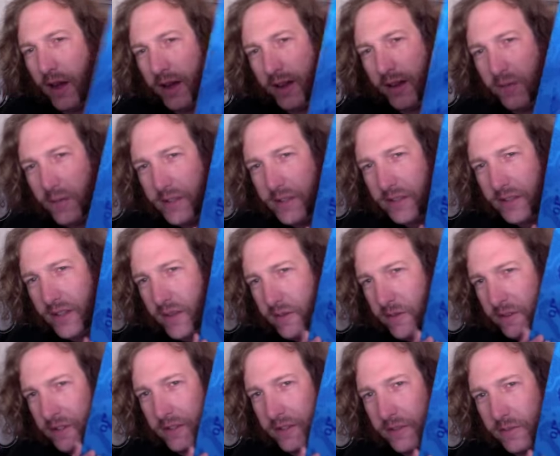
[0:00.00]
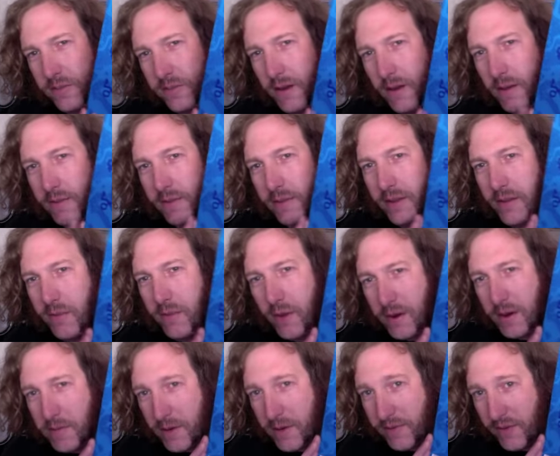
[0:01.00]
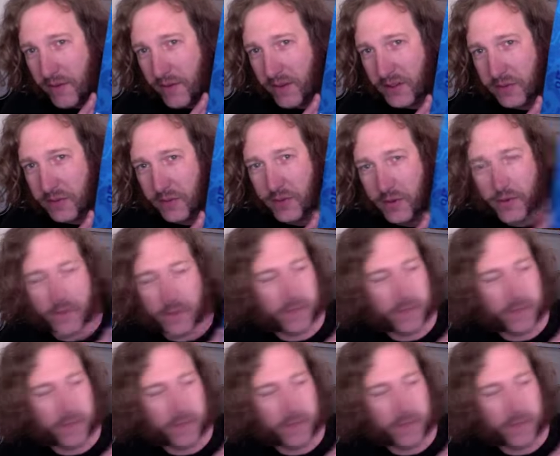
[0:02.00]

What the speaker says: Ass Pocket of Whiskey, which is probably one of